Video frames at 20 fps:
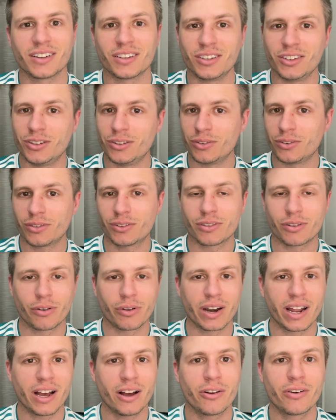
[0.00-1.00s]
you
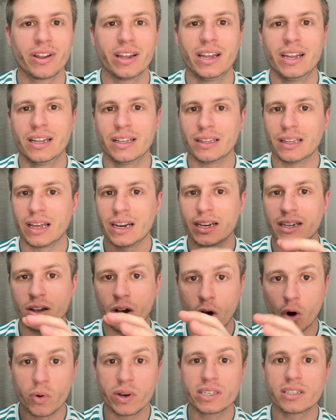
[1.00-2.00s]
throw it out,
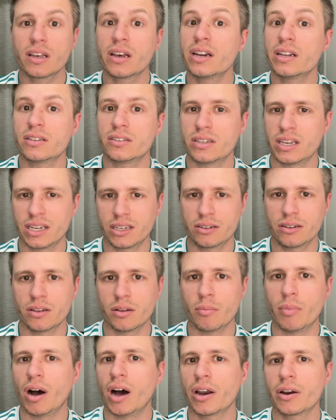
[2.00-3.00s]
always let it sink to
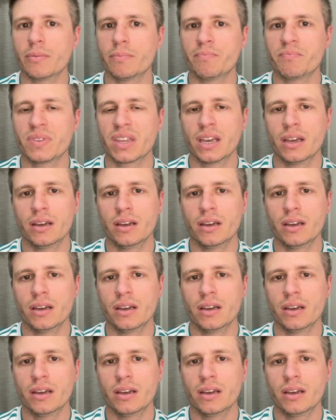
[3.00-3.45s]
the bottom.